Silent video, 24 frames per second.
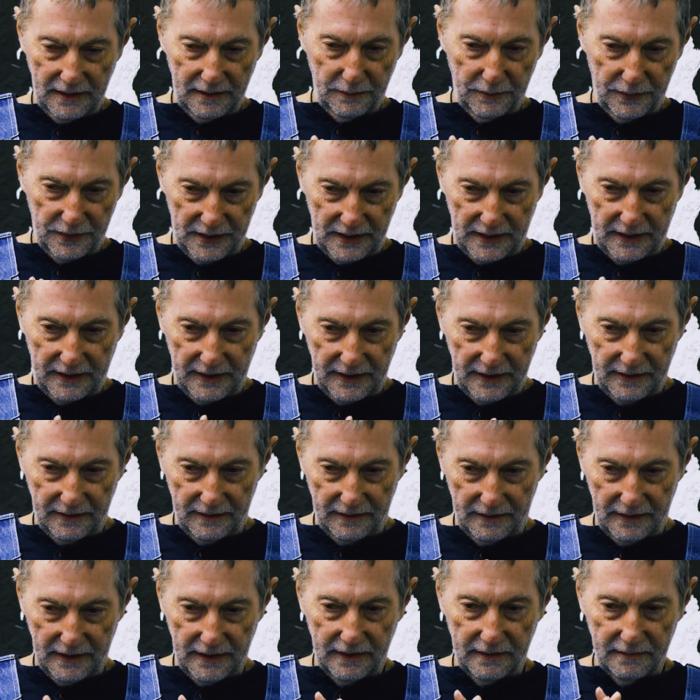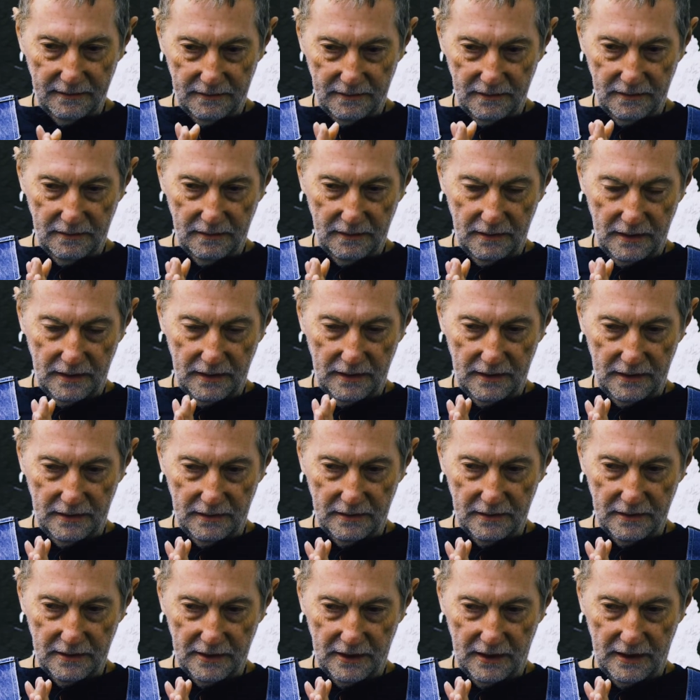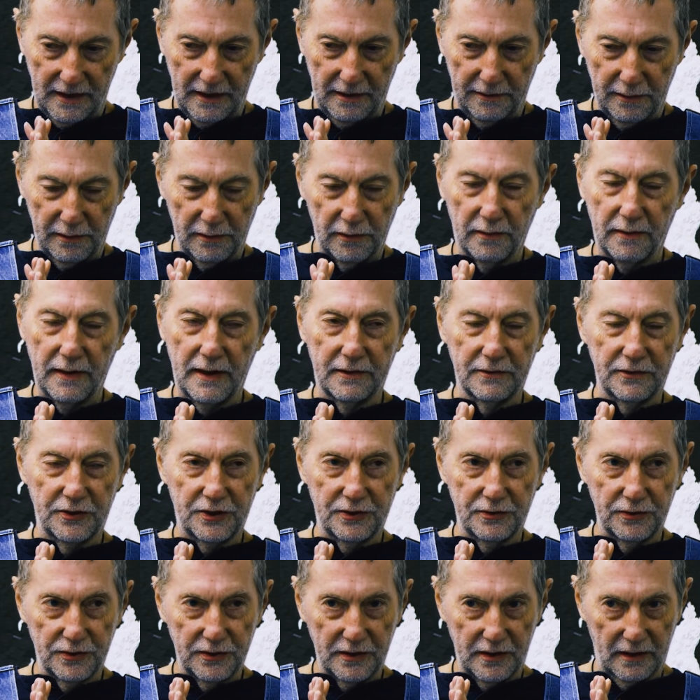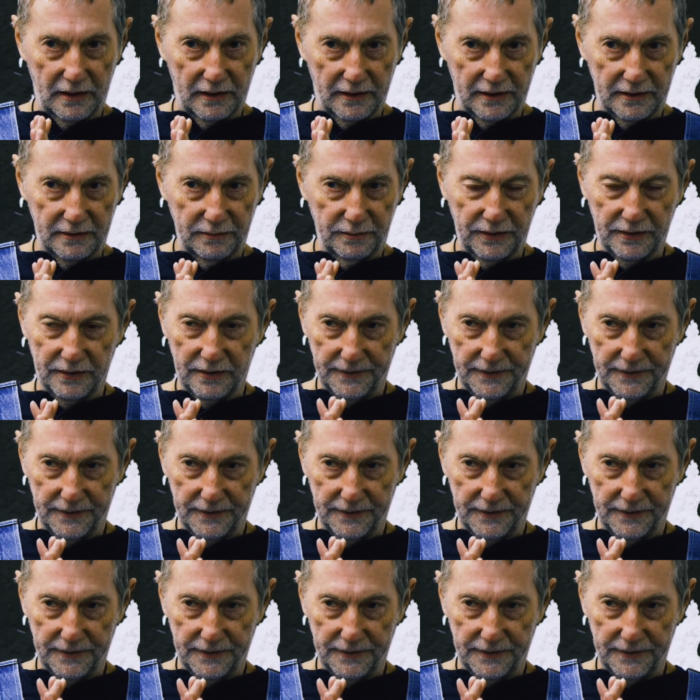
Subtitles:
particularly in the area around Stuttgart,